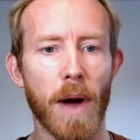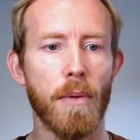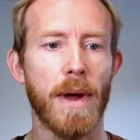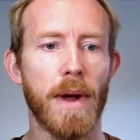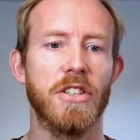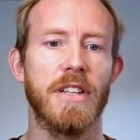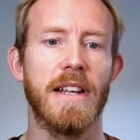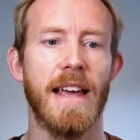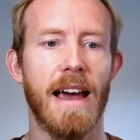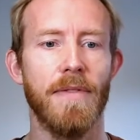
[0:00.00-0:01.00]
where we actually
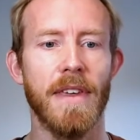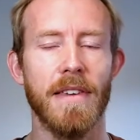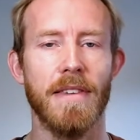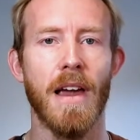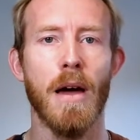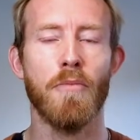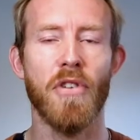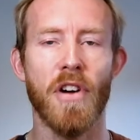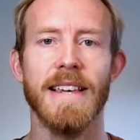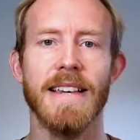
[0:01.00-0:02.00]
have these
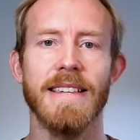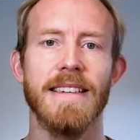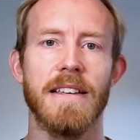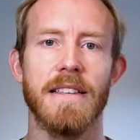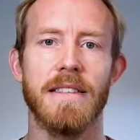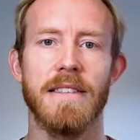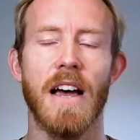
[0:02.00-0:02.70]
processes that